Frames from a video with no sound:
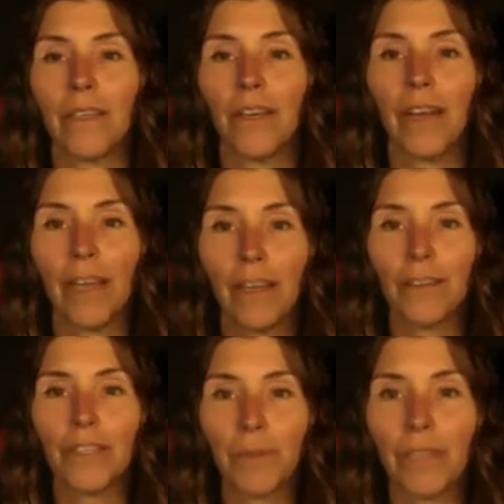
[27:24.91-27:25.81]
your inner
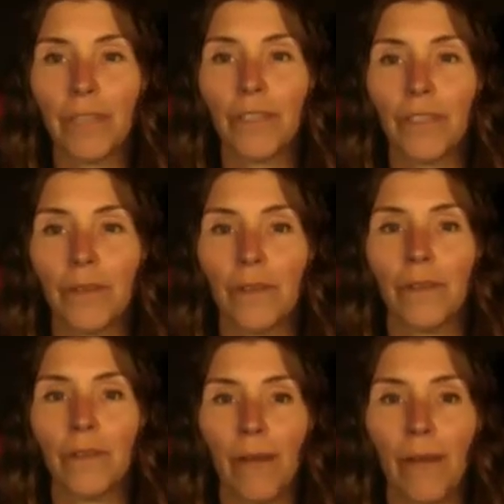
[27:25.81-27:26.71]
speech,
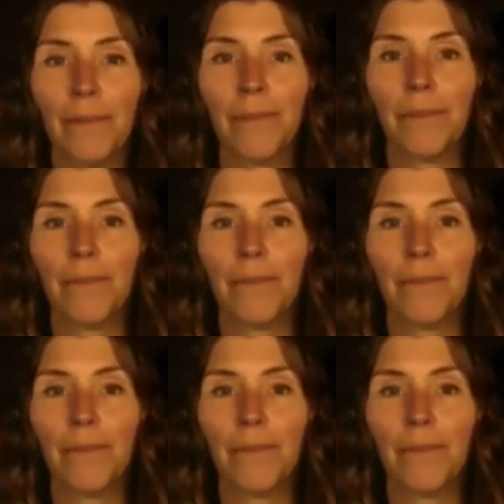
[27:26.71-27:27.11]
right?